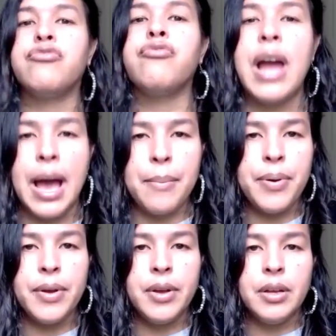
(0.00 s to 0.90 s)
trap.
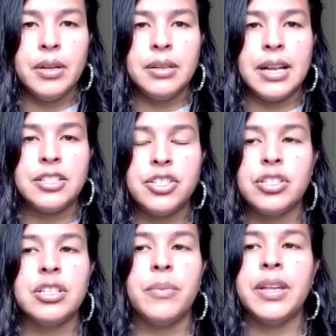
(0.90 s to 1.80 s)
That's
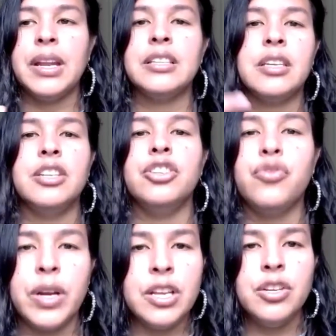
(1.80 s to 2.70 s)
just something that's going to
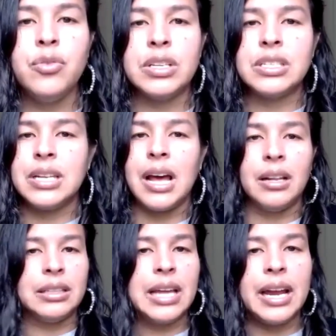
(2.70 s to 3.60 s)
drain you. It's not
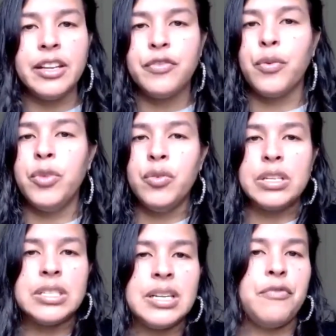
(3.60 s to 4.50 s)
aligned from you.
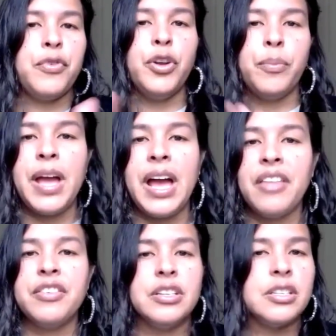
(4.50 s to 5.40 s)
It's not for your
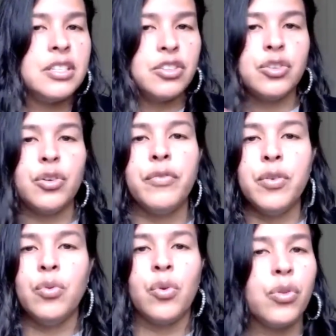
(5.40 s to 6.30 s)
path. It doesn't serve
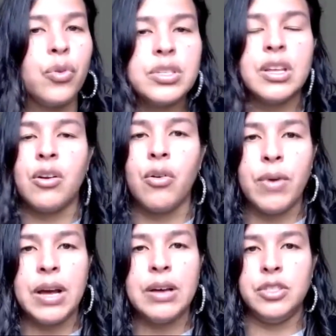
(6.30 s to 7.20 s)
you nor those that are
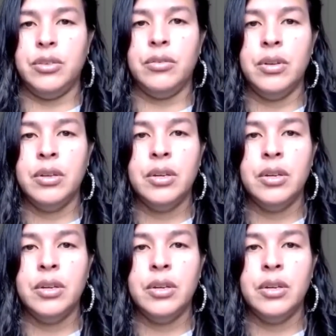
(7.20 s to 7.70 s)
around you.